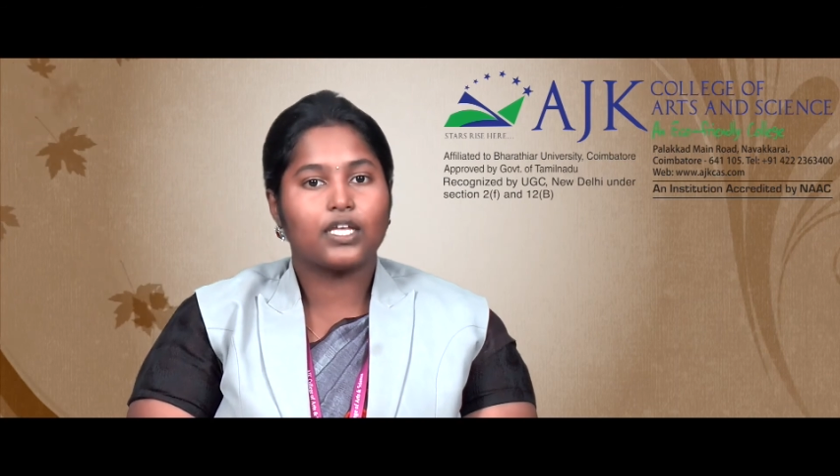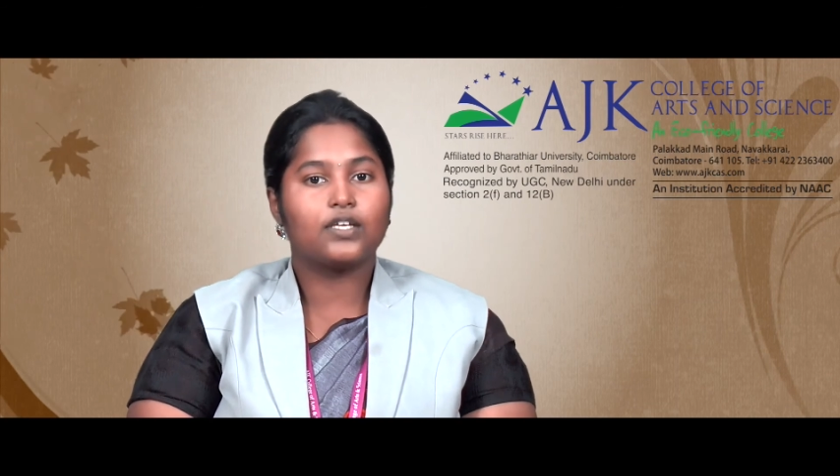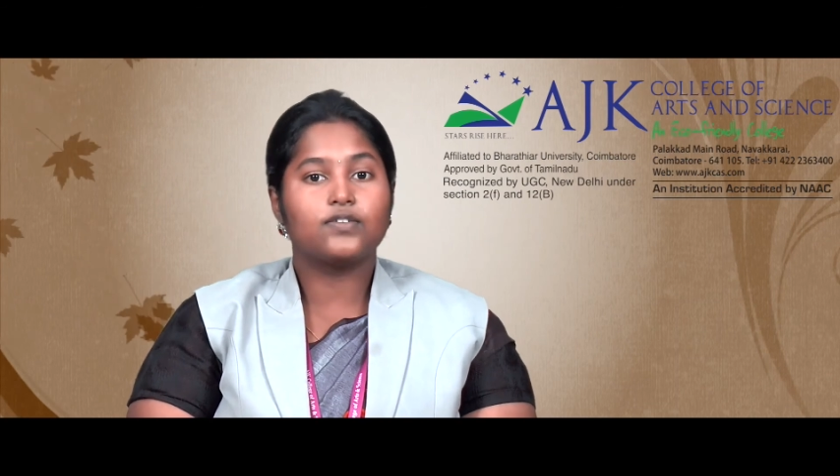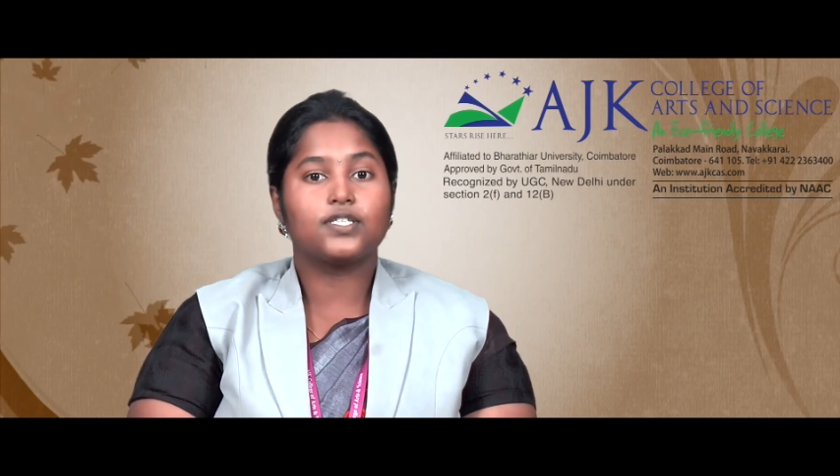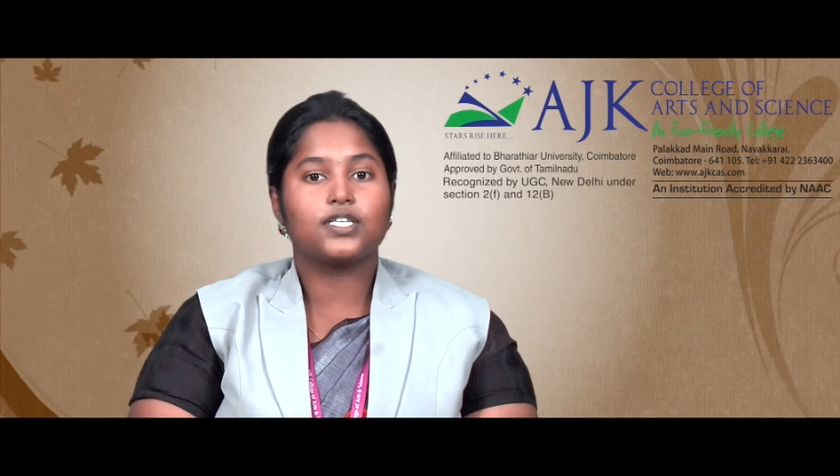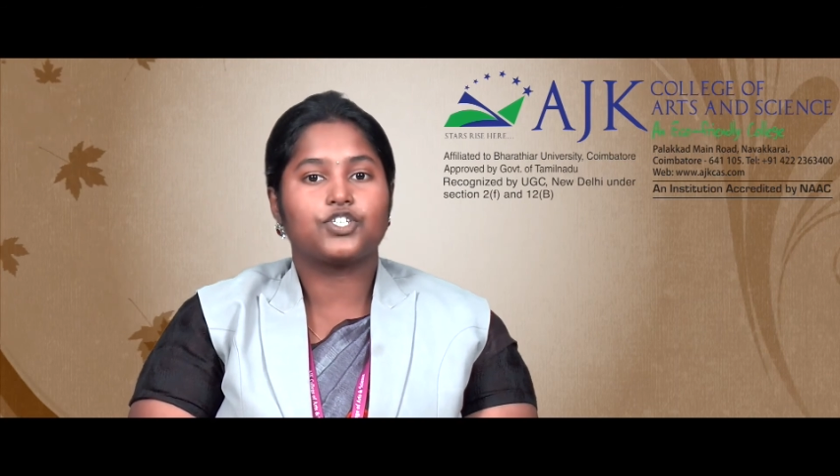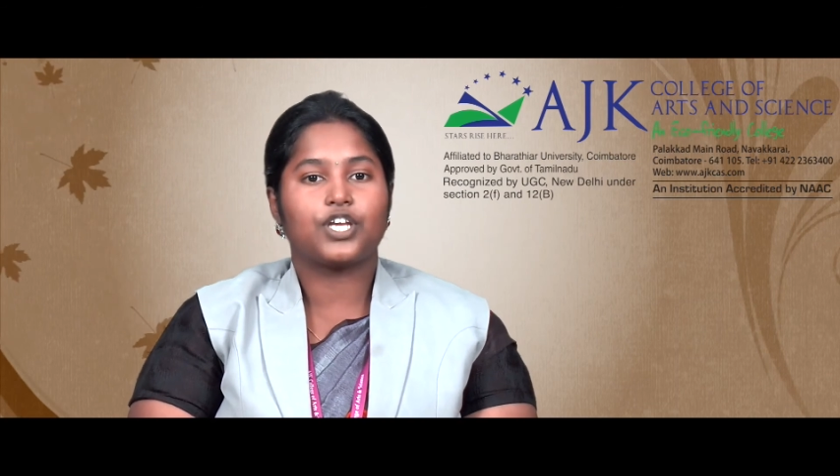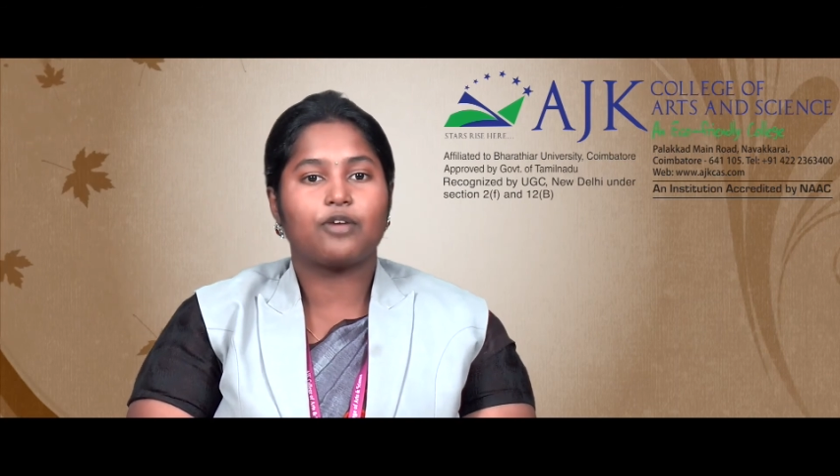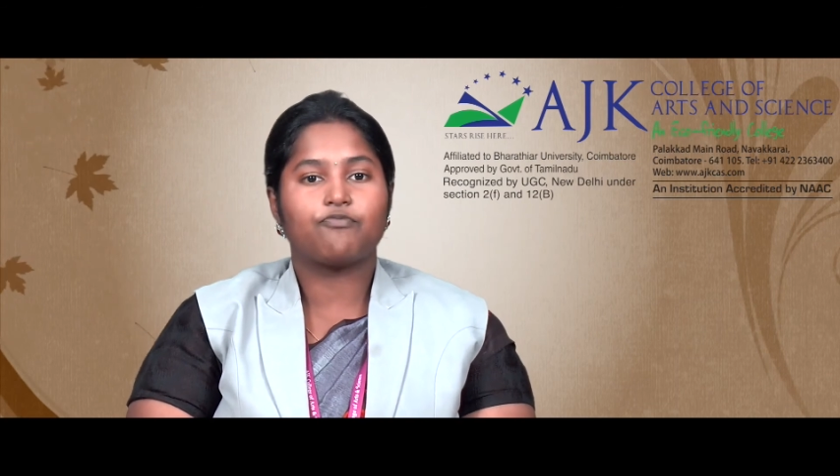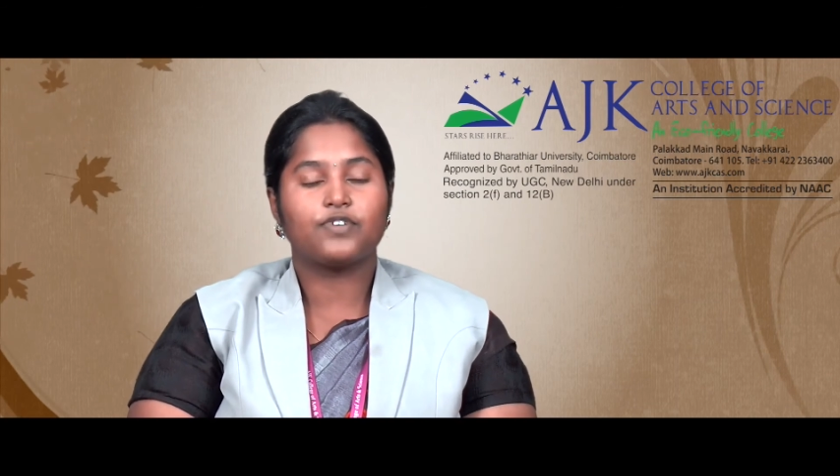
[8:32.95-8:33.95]
gives a
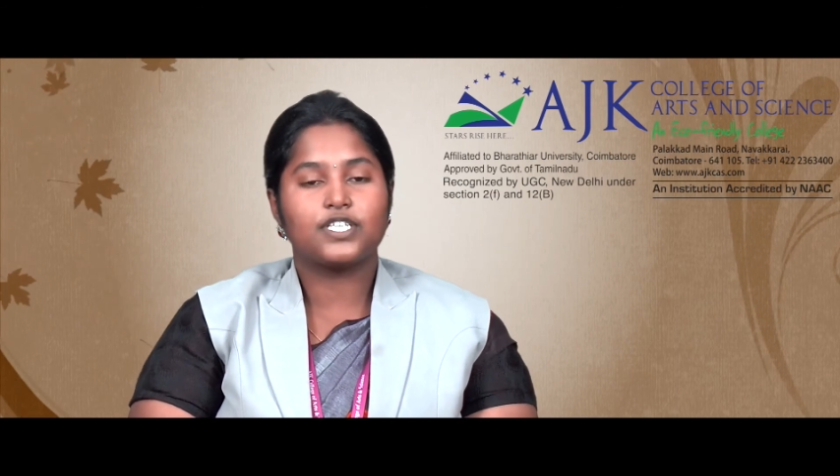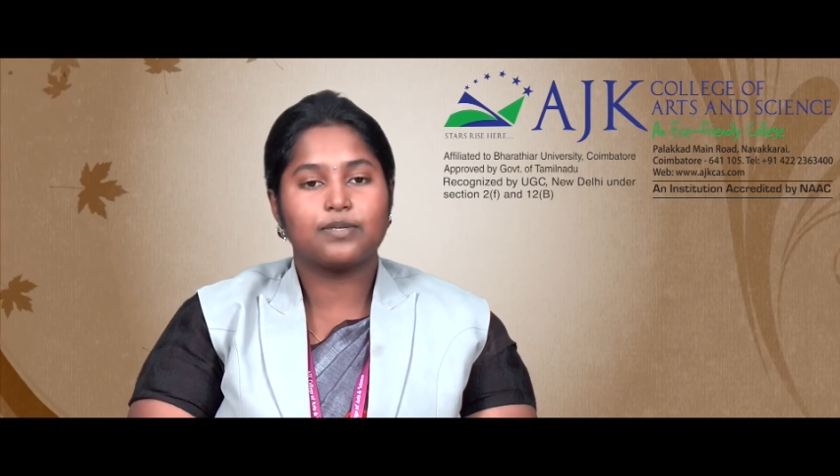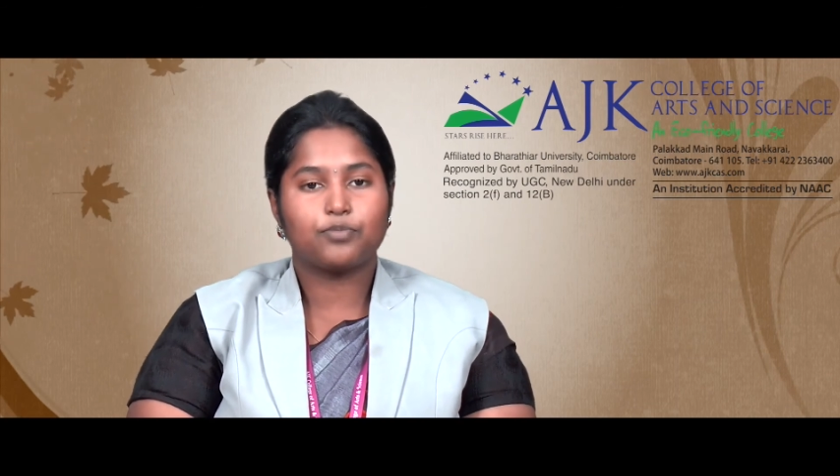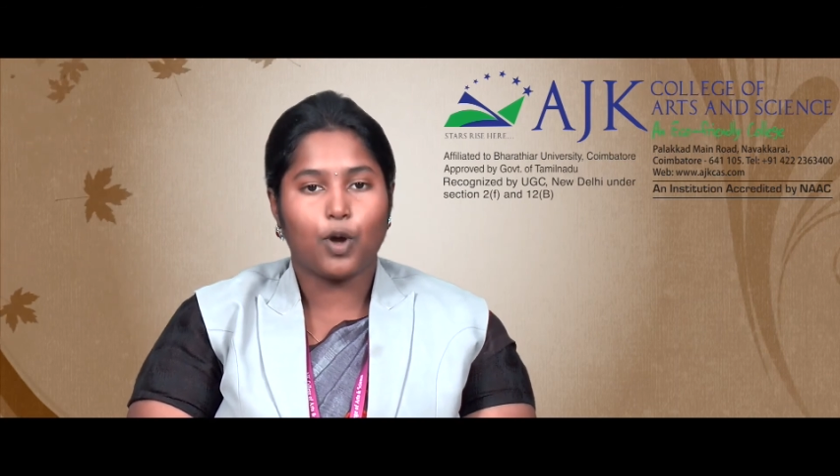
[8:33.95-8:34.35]
shape fitting